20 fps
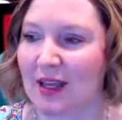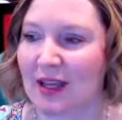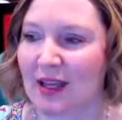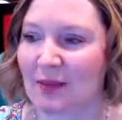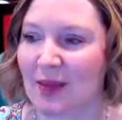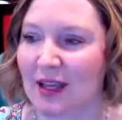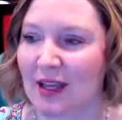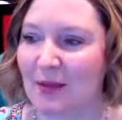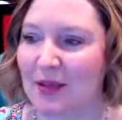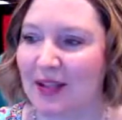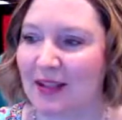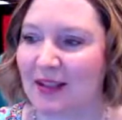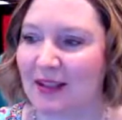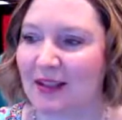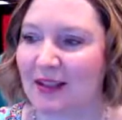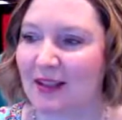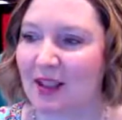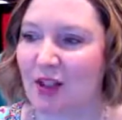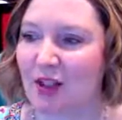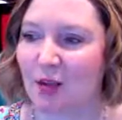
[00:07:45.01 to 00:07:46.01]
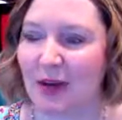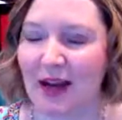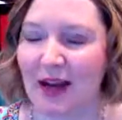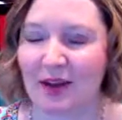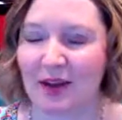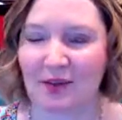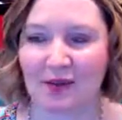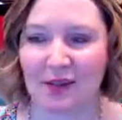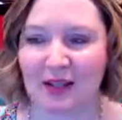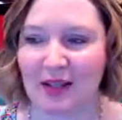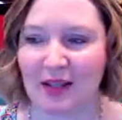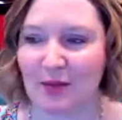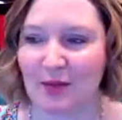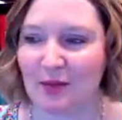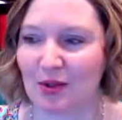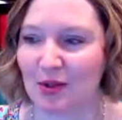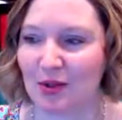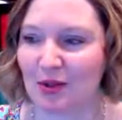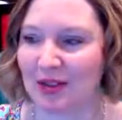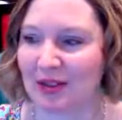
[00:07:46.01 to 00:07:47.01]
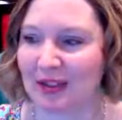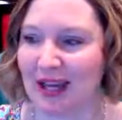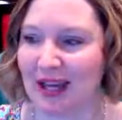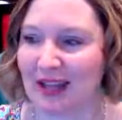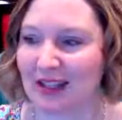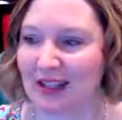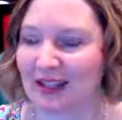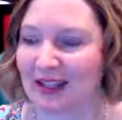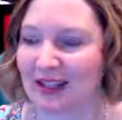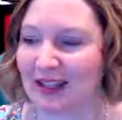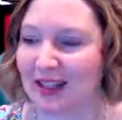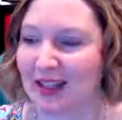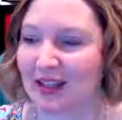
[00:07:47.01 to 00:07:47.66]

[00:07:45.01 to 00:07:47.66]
He may be clearing you out for some new delight.